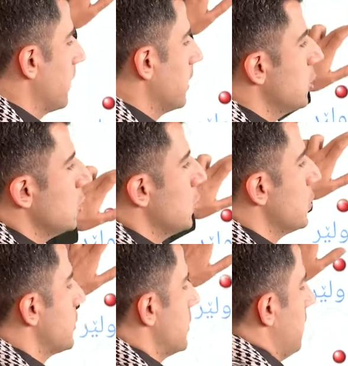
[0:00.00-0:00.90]

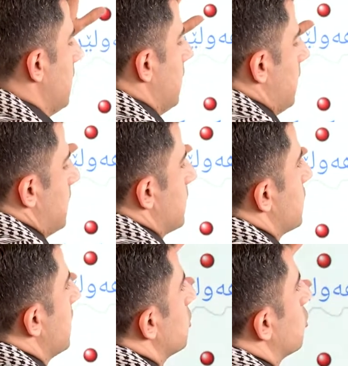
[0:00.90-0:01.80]
use
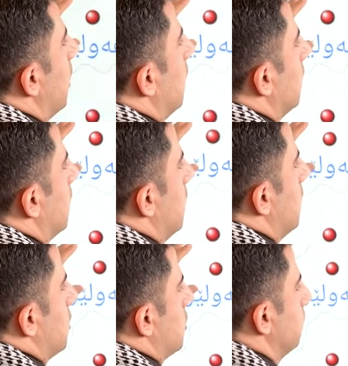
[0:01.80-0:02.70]
Central
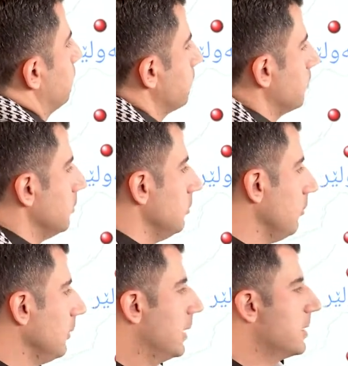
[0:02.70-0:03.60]
Kurdish.
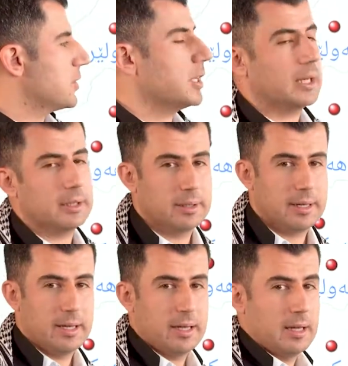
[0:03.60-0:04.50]
It's here.
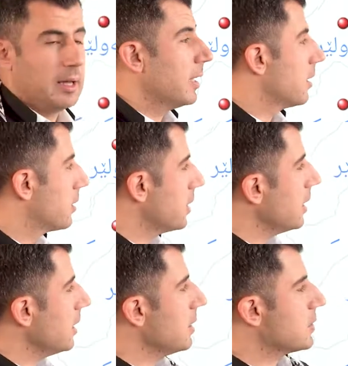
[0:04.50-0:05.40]

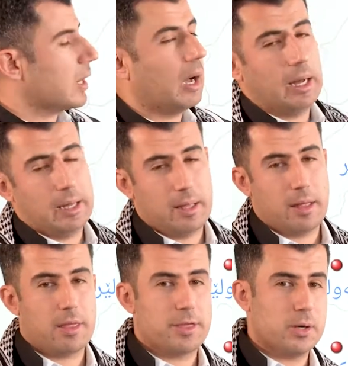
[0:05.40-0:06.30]
These are
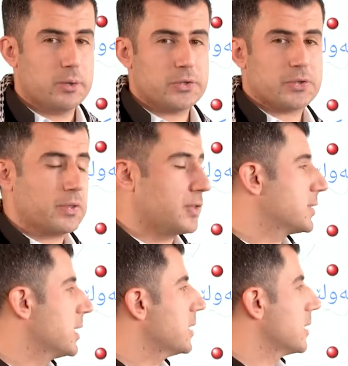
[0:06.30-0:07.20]
those
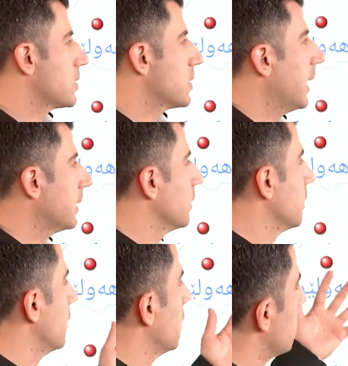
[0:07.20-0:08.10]
cities
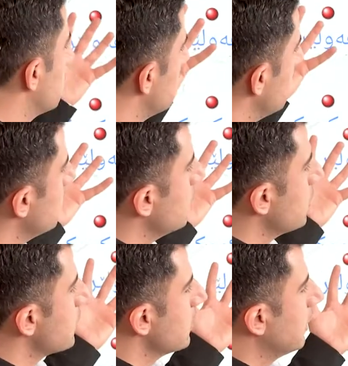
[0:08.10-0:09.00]
that
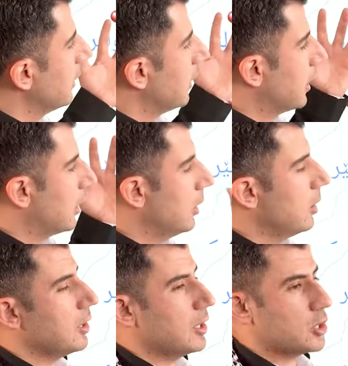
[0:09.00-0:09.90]
use
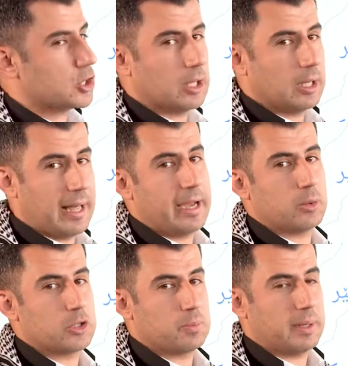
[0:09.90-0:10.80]
Kurdish
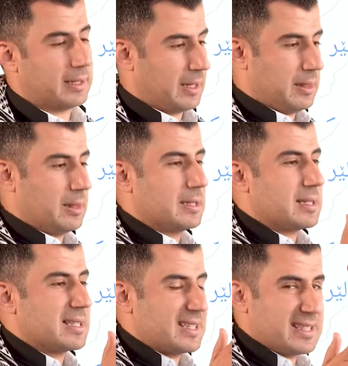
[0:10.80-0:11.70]
language, but in
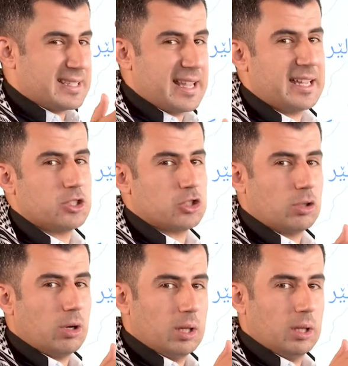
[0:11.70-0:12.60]
the
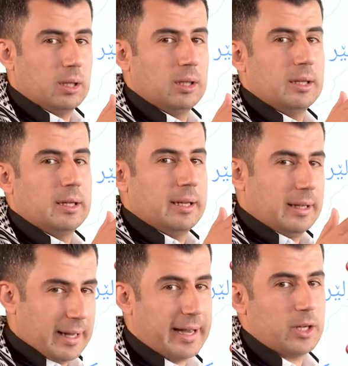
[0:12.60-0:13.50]
central
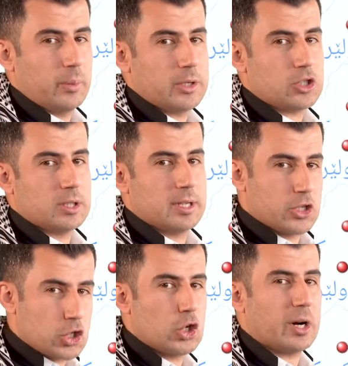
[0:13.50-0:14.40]
language,
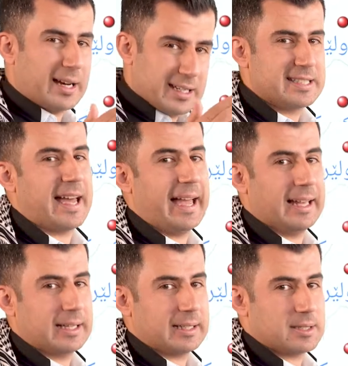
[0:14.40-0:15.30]
Sorani
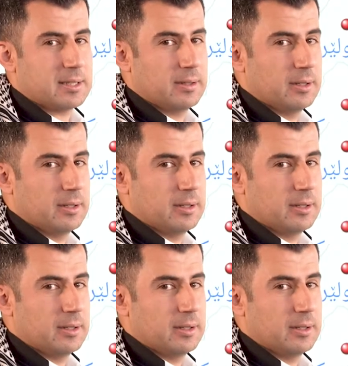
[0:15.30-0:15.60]
dialect.